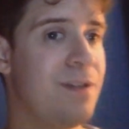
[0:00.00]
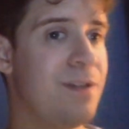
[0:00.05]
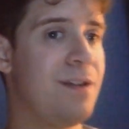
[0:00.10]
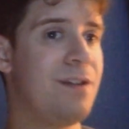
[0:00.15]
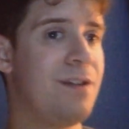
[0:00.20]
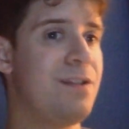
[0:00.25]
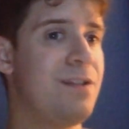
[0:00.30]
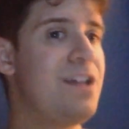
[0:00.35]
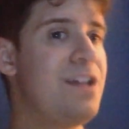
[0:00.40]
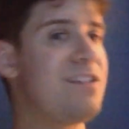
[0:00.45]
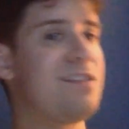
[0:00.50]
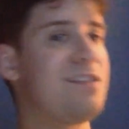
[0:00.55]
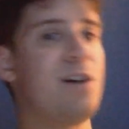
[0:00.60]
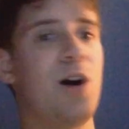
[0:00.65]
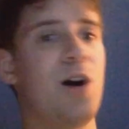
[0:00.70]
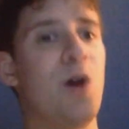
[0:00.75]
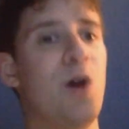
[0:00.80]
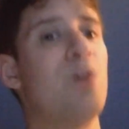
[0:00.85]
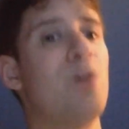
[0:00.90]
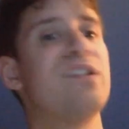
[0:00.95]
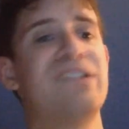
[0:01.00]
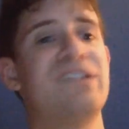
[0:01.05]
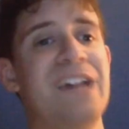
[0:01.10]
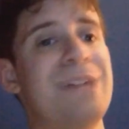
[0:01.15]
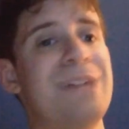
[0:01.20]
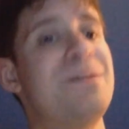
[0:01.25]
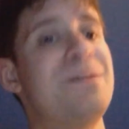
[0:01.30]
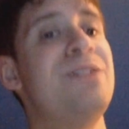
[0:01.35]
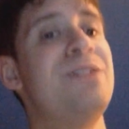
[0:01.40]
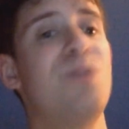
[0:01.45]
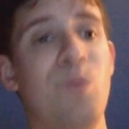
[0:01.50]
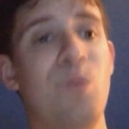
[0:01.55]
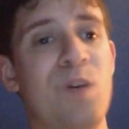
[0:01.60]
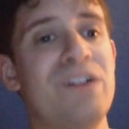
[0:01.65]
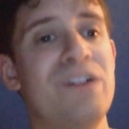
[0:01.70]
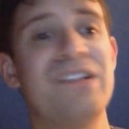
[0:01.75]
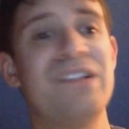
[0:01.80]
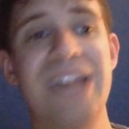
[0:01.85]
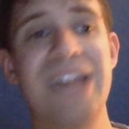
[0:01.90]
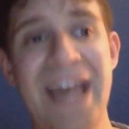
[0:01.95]
This whole segment
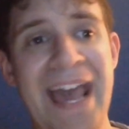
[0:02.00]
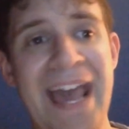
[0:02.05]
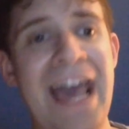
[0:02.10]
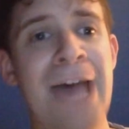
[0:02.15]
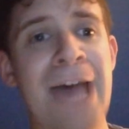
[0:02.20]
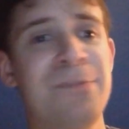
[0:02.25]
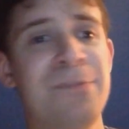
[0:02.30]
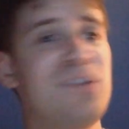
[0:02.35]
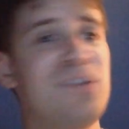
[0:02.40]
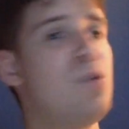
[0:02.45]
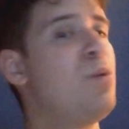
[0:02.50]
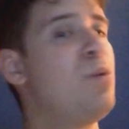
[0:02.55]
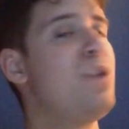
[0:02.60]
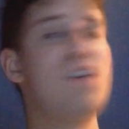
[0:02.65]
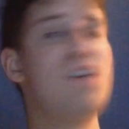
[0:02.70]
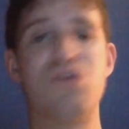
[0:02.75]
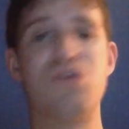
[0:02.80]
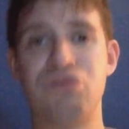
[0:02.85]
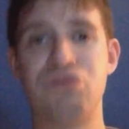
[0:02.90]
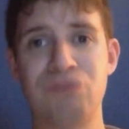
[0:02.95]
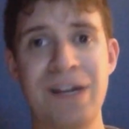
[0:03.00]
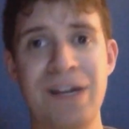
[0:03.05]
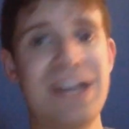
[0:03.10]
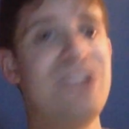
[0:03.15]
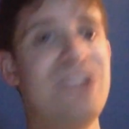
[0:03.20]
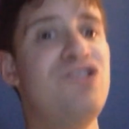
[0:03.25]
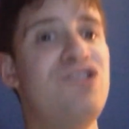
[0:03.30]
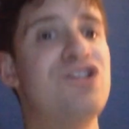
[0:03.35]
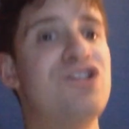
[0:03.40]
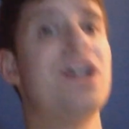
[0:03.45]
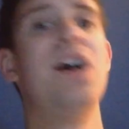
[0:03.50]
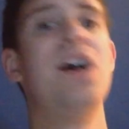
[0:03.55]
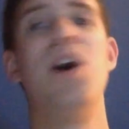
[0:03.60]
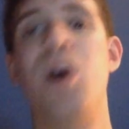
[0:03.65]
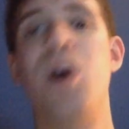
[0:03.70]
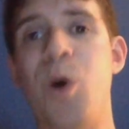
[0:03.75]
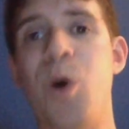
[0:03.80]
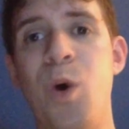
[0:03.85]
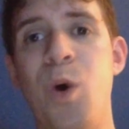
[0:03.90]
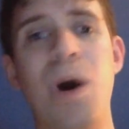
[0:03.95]
was absolutely cringe,
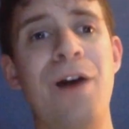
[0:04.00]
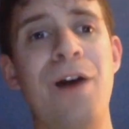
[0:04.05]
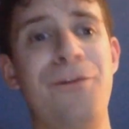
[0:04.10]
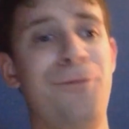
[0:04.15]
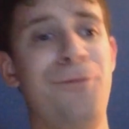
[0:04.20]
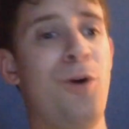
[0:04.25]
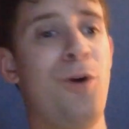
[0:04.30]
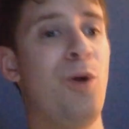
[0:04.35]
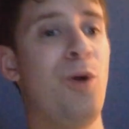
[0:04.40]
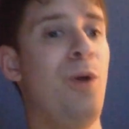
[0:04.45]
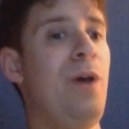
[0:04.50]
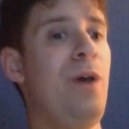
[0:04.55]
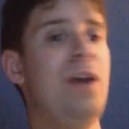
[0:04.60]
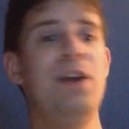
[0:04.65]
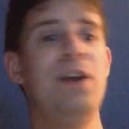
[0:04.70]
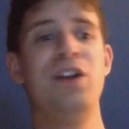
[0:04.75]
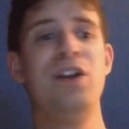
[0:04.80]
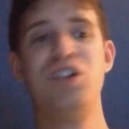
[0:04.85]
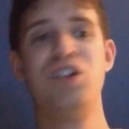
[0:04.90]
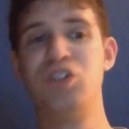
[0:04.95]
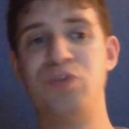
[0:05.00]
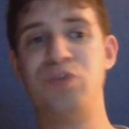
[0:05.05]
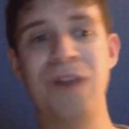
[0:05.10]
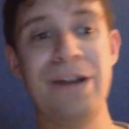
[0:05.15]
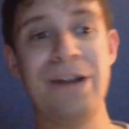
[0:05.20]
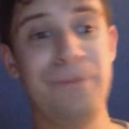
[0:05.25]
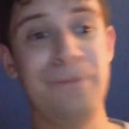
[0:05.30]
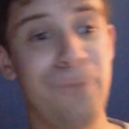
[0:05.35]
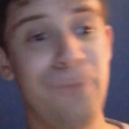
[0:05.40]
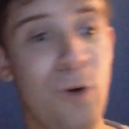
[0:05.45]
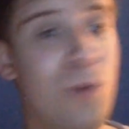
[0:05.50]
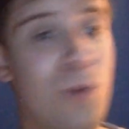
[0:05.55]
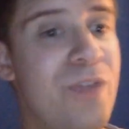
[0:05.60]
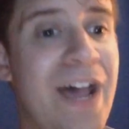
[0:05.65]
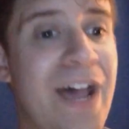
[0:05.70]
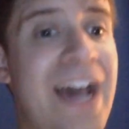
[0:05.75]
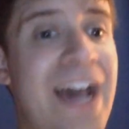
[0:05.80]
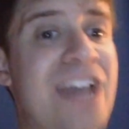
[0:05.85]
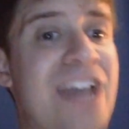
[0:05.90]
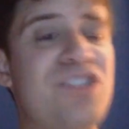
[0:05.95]
awful dreadful.
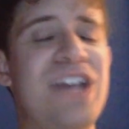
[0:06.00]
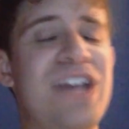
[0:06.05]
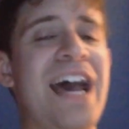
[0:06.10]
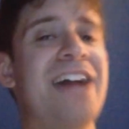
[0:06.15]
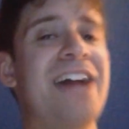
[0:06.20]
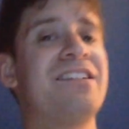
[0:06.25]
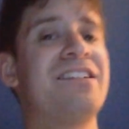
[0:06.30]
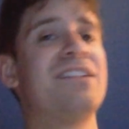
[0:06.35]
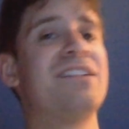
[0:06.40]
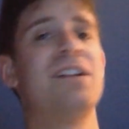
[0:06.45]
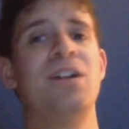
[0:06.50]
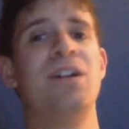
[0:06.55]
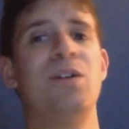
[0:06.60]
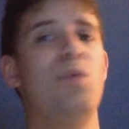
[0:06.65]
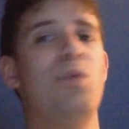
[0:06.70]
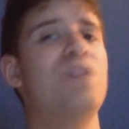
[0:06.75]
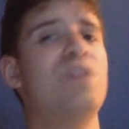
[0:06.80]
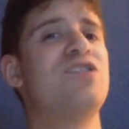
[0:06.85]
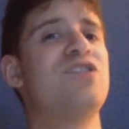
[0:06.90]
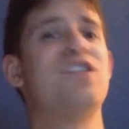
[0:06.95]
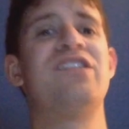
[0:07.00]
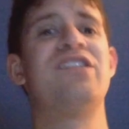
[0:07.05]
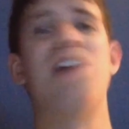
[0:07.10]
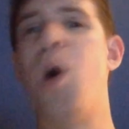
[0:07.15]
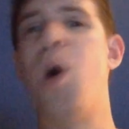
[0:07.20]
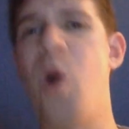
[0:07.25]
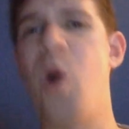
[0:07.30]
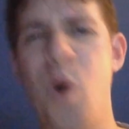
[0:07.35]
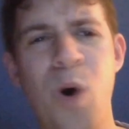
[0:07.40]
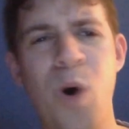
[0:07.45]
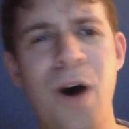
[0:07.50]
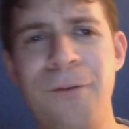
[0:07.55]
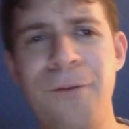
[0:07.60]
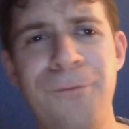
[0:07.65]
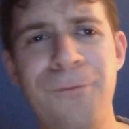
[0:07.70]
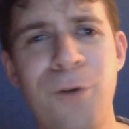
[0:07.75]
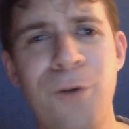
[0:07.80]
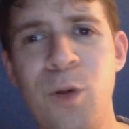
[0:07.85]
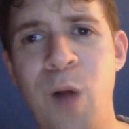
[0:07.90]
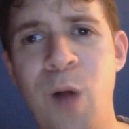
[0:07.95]
Nia Jax was just
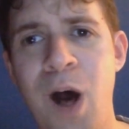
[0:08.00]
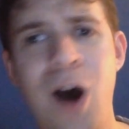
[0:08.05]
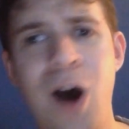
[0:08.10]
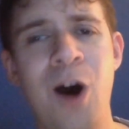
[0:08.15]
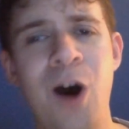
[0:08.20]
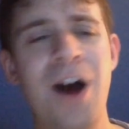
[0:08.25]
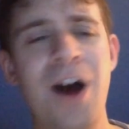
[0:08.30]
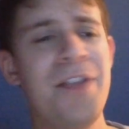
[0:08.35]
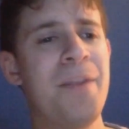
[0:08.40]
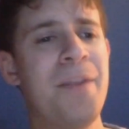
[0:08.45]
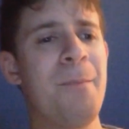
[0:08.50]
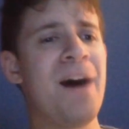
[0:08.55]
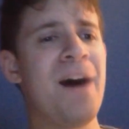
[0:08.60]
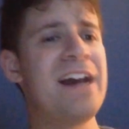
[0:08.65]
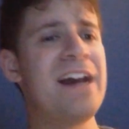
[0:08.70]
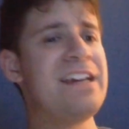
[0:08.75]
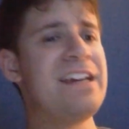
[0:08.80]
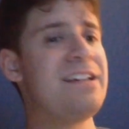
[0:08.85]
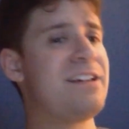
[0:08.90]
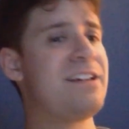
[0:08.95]
awful on the mic.